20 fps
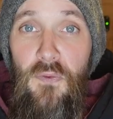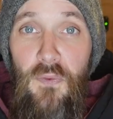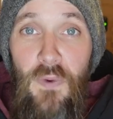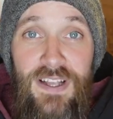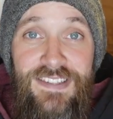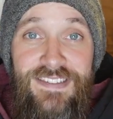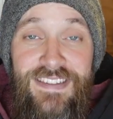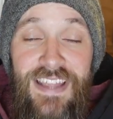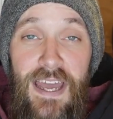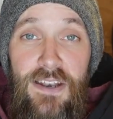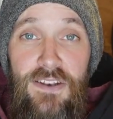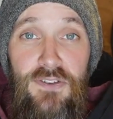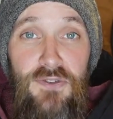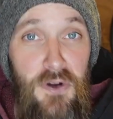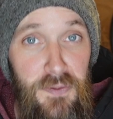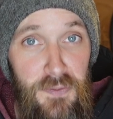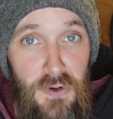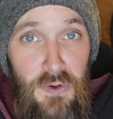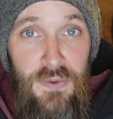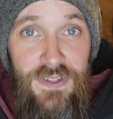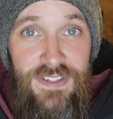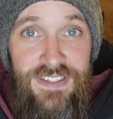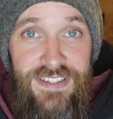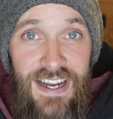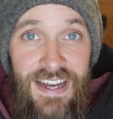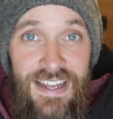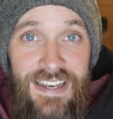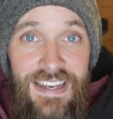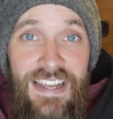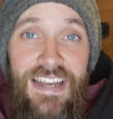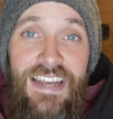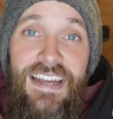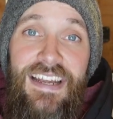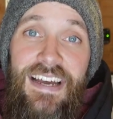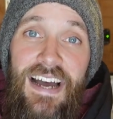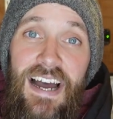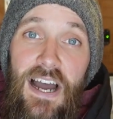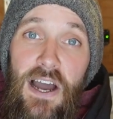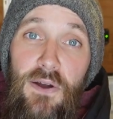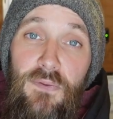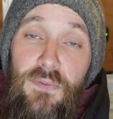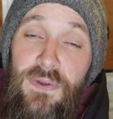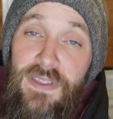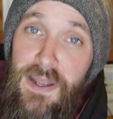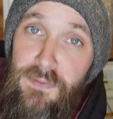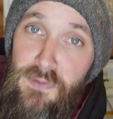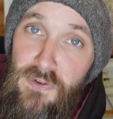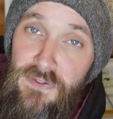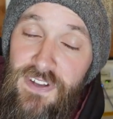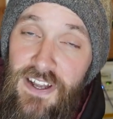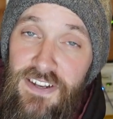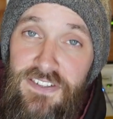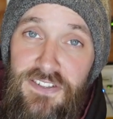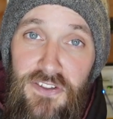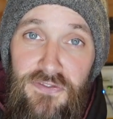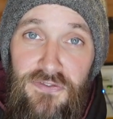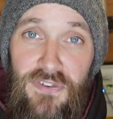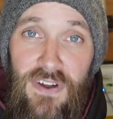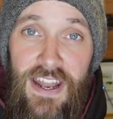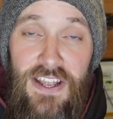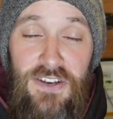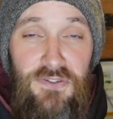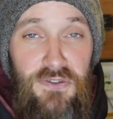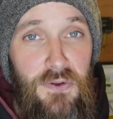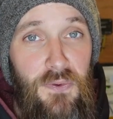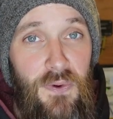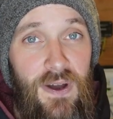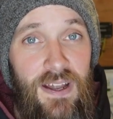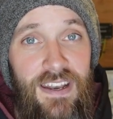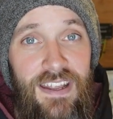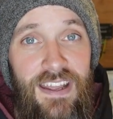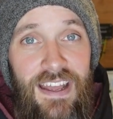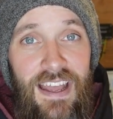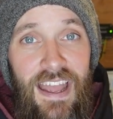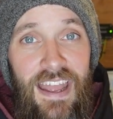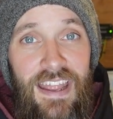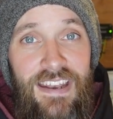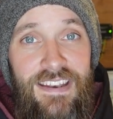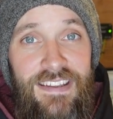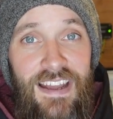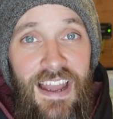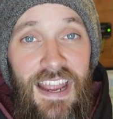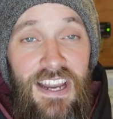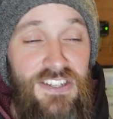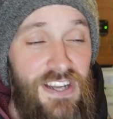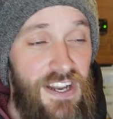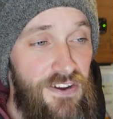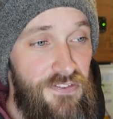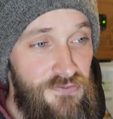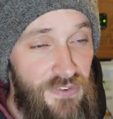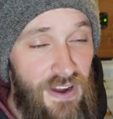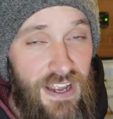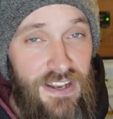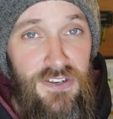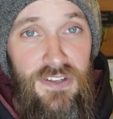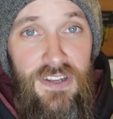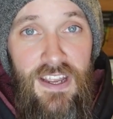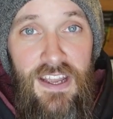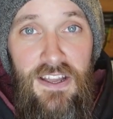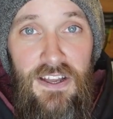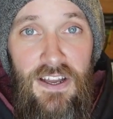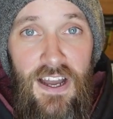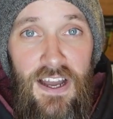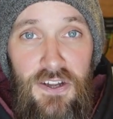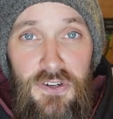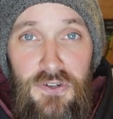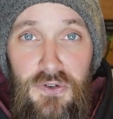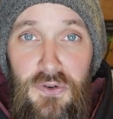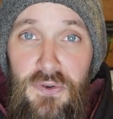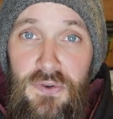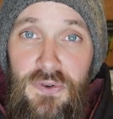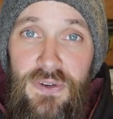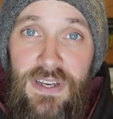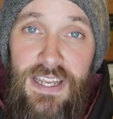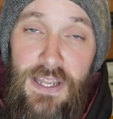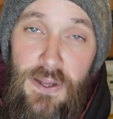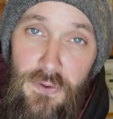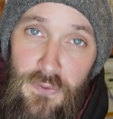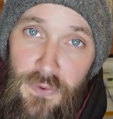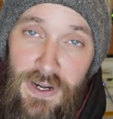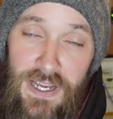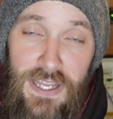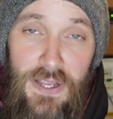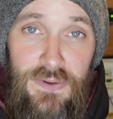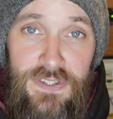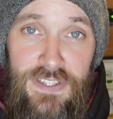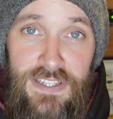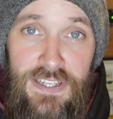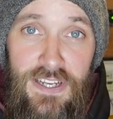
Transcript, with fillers: Once that dormer was done, uh, we then moved on to the front entry one, and I actually had a friend uh, who he, when he was